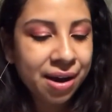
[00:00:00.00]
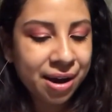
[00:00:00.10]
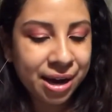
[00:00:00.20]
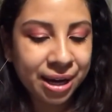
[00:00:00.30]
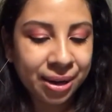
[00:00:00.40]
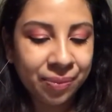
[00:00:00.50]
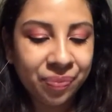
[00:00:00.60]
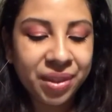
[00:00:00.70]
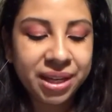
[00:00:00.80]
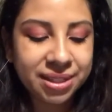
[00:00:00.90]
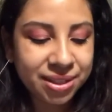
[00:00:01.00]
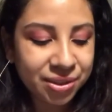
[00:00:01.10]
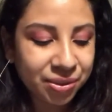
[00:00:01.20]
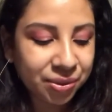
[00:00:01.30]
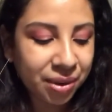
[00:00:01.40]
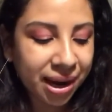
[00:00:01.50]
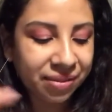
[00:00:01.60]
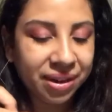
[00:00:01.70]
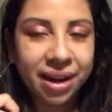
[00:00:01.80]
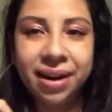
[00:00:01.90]
They do have
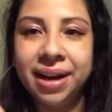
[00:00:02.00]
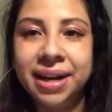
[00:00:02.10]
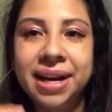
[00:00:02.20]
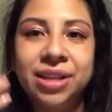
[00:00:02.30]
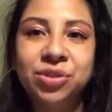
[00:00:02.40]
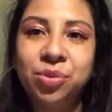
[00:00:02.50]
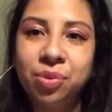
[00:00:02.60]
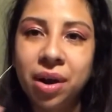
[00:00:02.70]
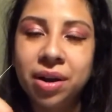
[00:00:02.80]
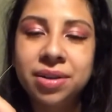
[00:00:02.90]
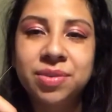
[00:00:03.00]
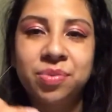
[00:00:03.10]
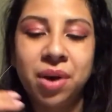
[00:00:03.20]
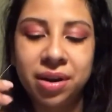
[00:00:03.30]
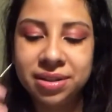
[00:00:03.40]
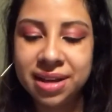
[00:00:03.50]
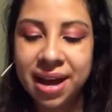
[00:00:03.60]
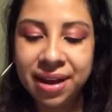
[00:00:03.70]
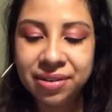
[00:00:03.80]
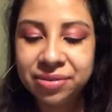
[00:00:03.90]
a lot of like natural products or products that
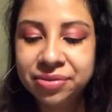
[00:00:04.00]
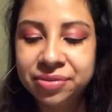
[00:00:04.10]
have